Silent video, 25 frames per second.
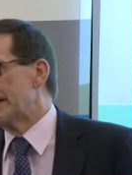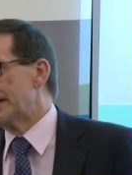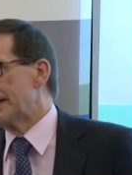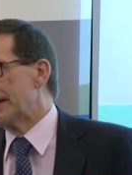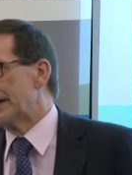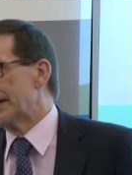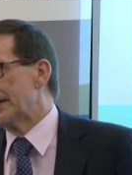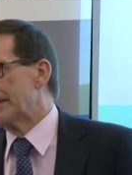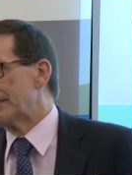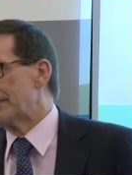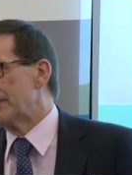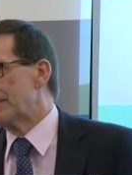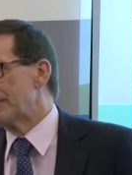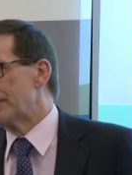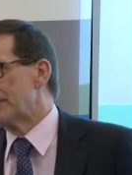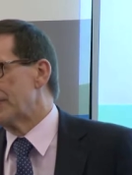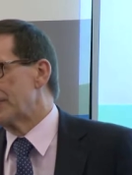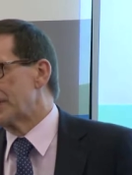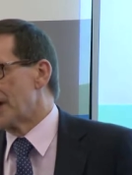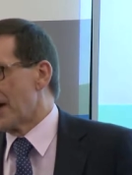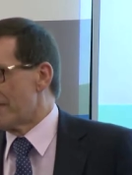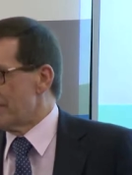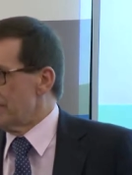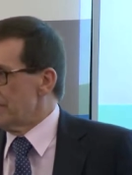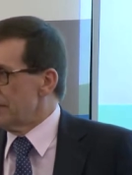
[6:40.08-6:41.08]
Uh, the
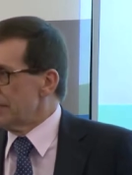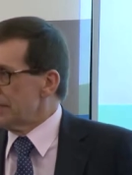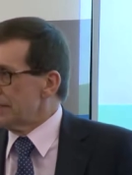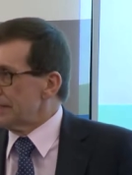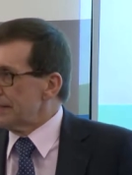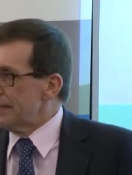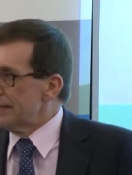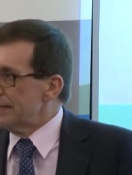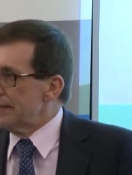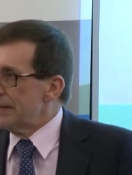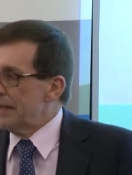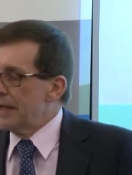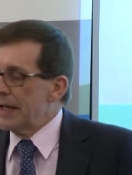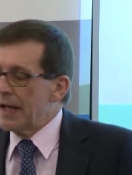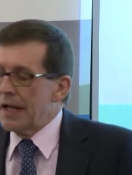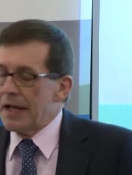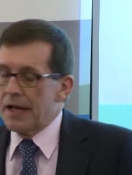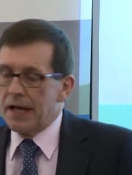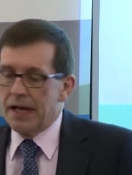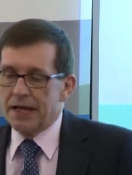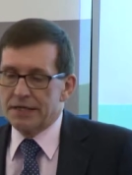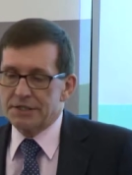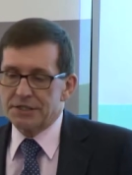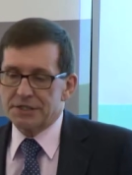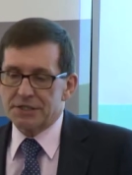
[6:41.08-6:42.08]
government
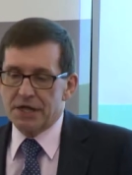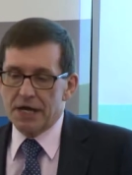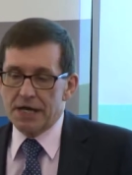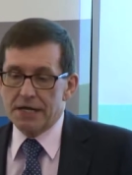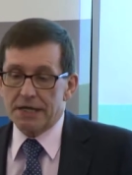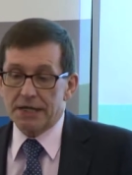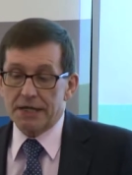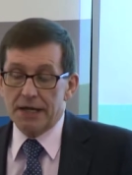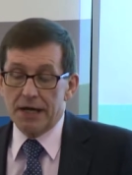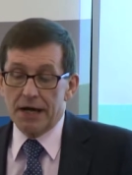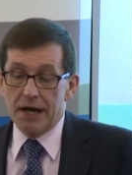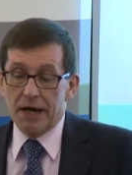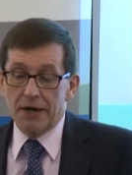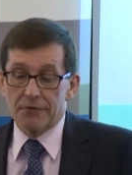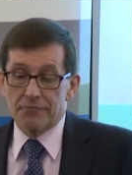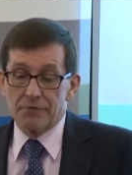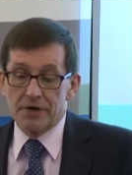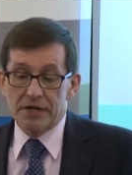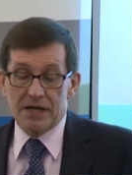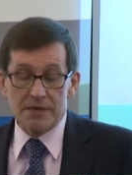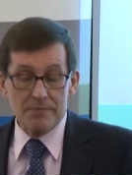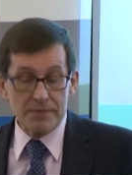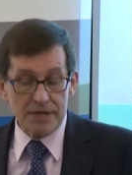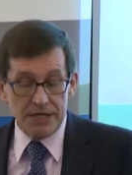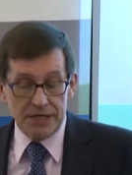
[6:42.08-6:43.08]
has taken our
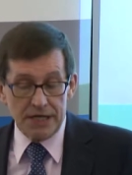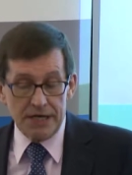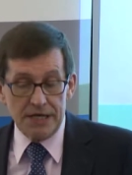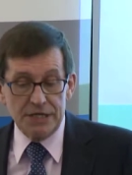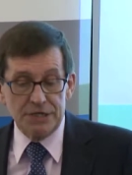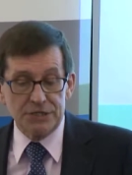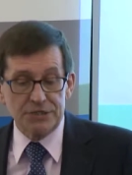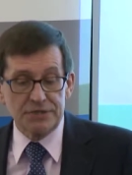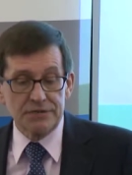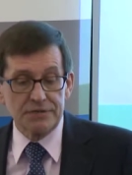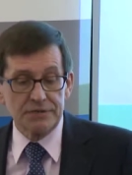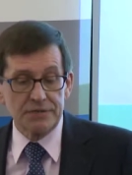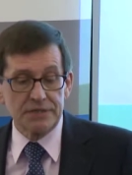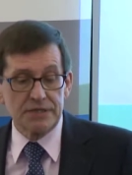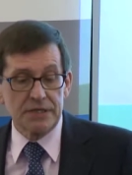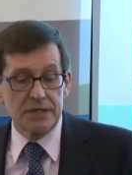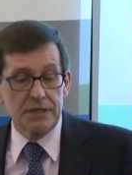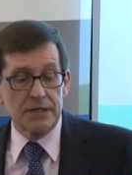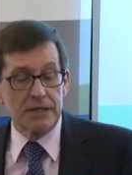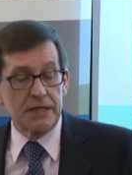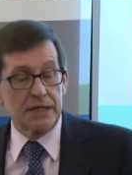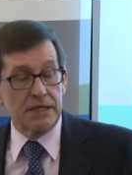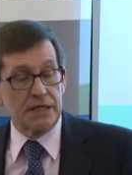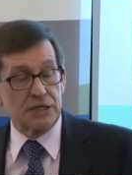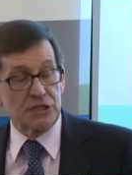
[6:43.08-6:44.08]
recommendations,
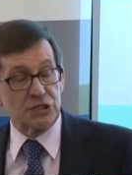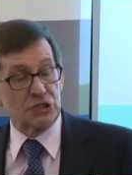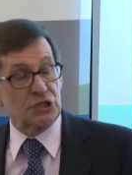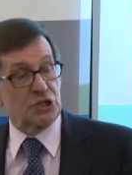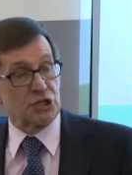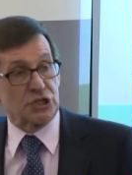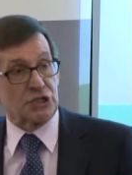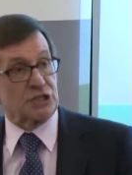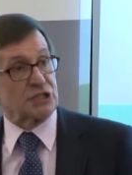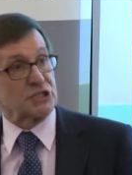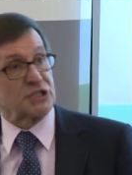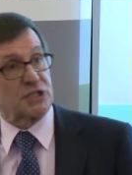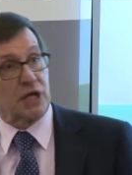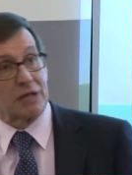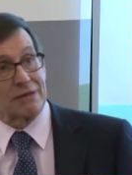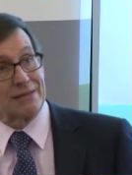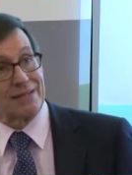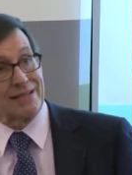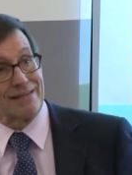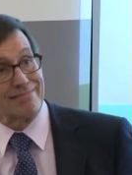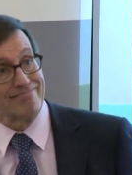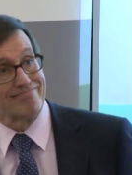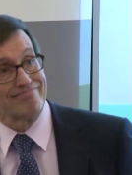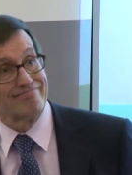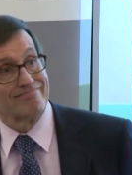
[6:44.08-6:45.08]
is
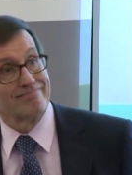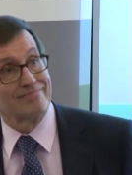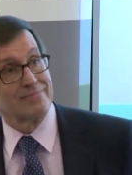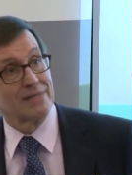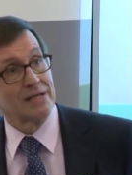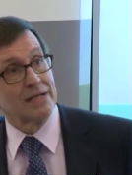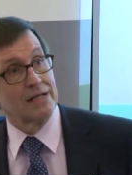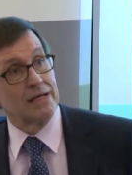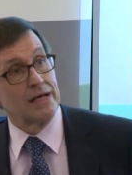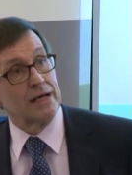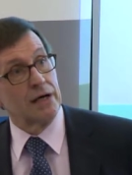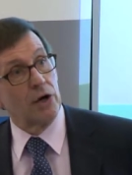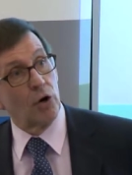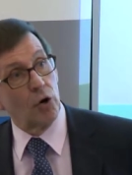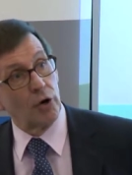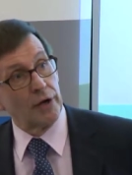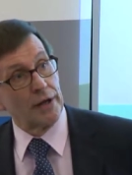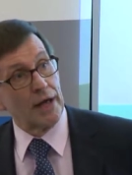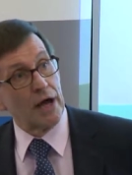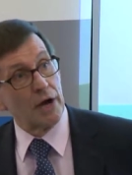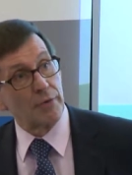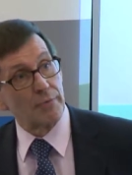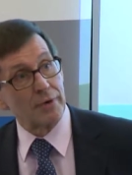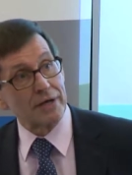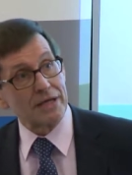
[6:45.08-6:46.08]
consulting uh, on
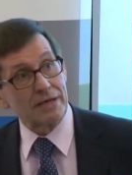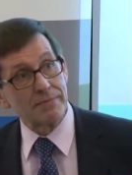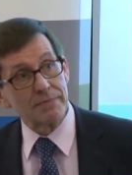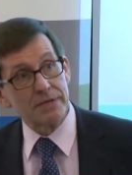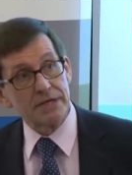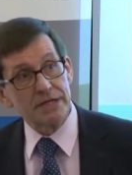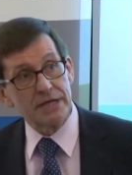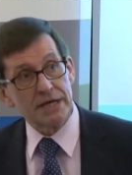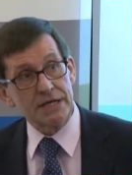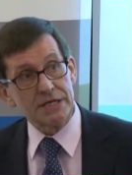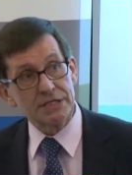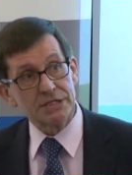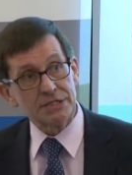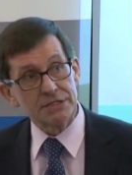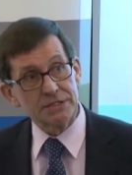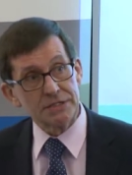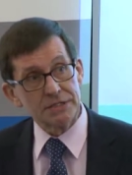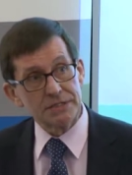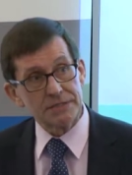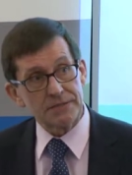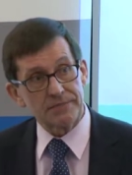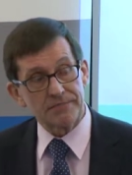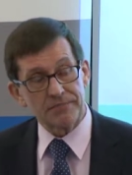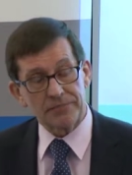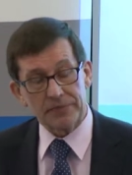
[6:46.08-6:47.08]
our
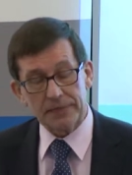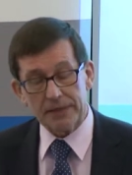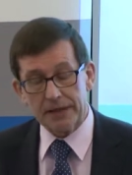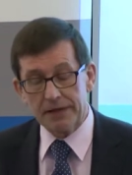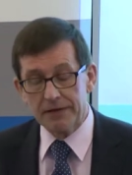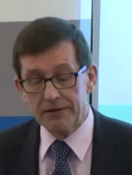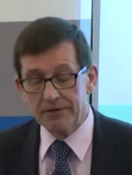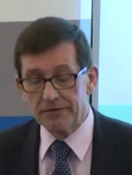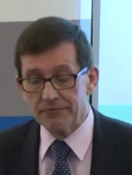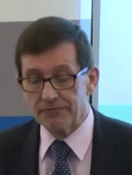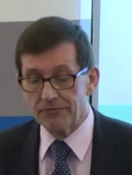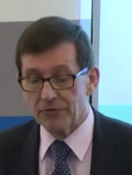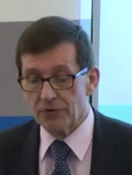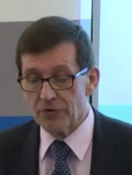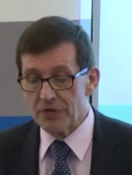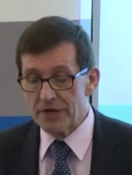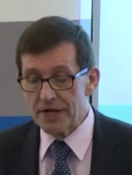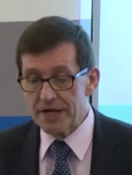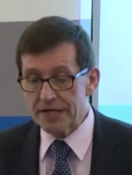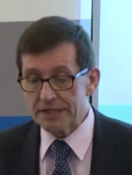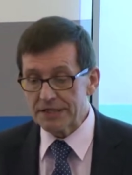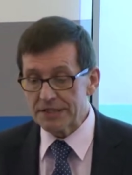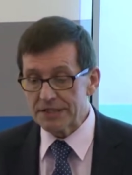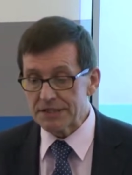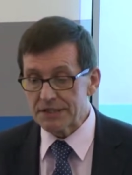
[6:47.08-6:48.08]
recommendations for the
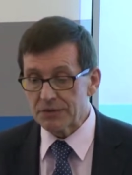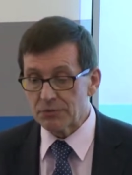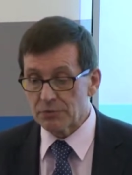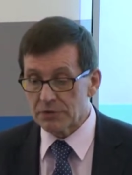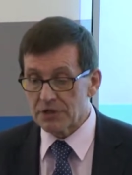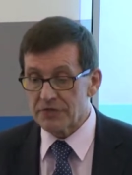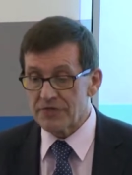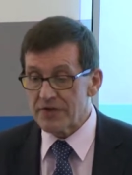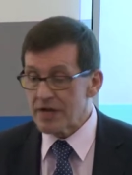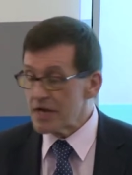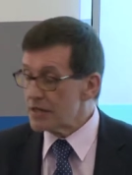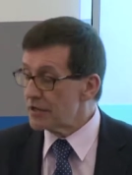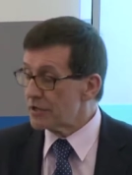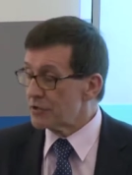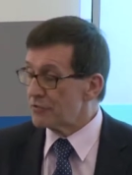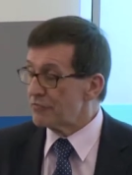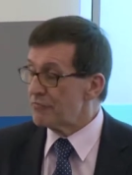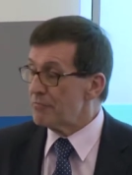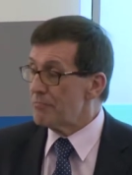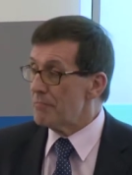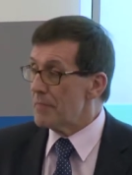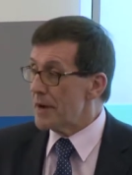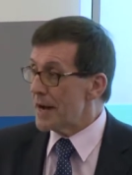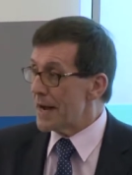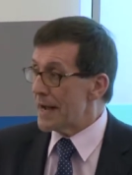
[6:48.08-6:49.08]
next, well, to the end
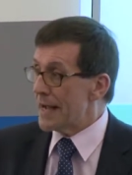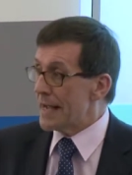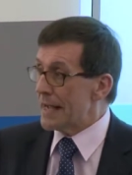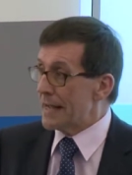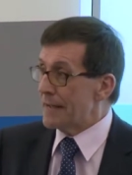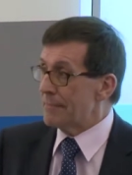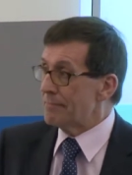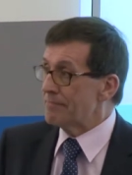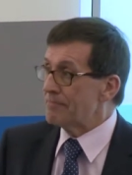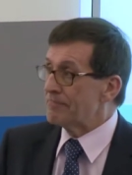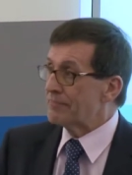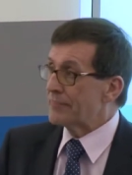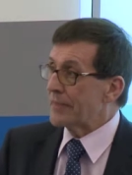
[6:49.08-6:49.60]
of May,